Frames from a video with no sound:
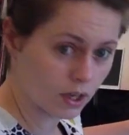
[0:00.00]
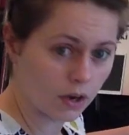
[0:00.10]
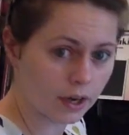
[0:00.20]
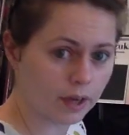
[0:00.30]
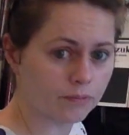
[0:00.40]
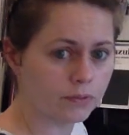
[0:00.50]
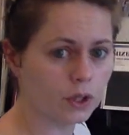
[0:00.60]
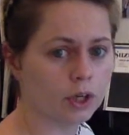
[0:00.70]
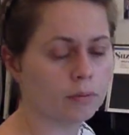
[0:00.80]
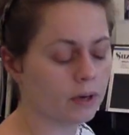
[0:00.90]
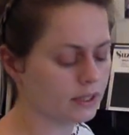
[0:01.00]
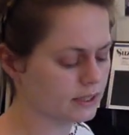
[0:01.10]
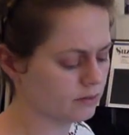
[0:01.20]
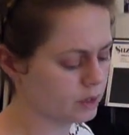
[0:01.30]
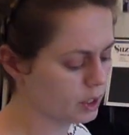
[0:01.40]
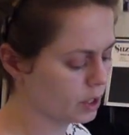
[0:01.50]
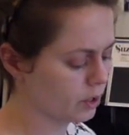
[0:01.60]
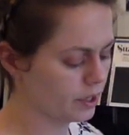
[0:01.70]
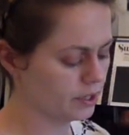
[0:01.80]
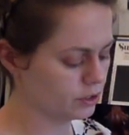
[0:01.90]
Okay, you can pause the
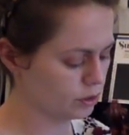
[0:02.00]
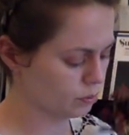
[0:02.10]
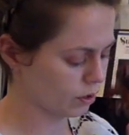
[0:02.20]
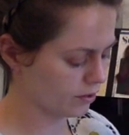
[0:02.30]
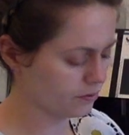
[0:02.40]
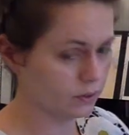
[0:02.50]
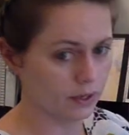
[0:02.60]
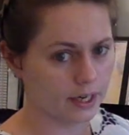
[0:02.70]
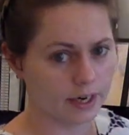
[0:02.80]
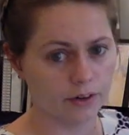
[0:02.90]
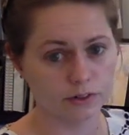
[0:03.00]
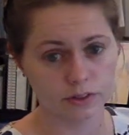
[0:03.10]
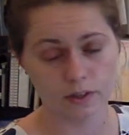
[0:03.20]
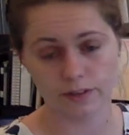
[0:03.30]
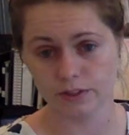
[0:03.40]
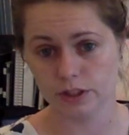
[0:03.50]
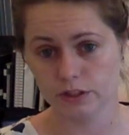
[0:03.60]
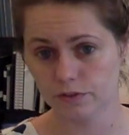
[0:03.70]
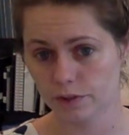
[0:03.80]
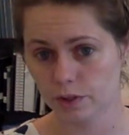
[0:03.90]
video and do more if you like. I also have a
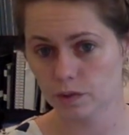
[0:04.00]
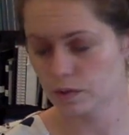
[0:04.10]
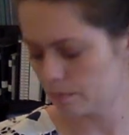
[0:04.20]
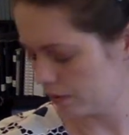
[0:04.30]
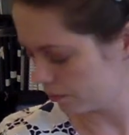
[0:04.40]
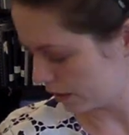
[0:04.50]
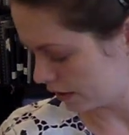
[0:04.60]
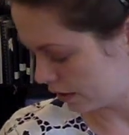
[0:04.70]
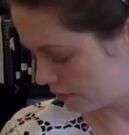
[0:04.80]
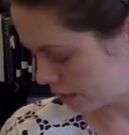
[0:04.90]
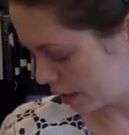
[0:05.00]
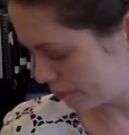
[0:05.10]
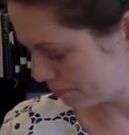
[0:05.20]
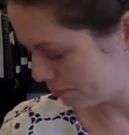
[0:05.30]
sheet for those, but we're running out of time.